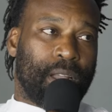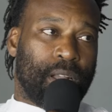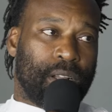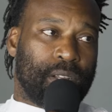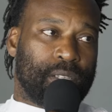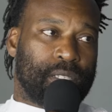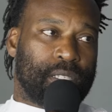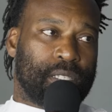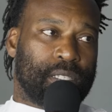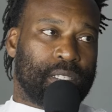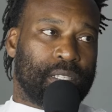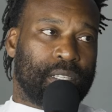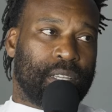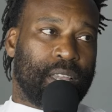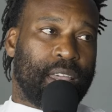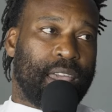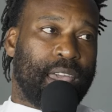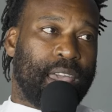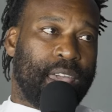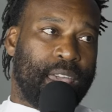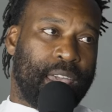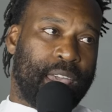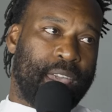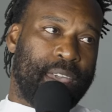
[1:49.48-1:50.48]
first
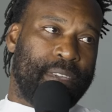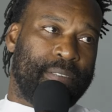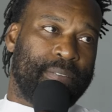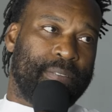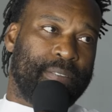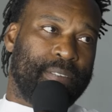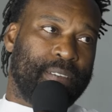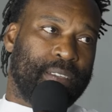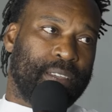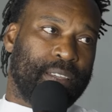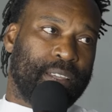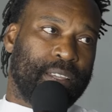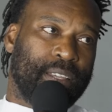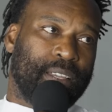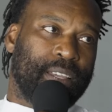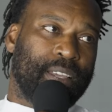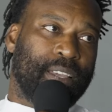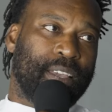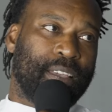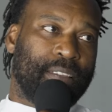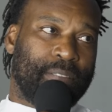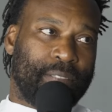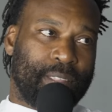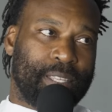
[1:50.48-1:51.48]
half
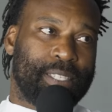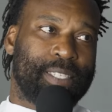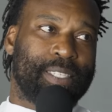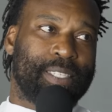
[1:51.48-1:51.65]
of the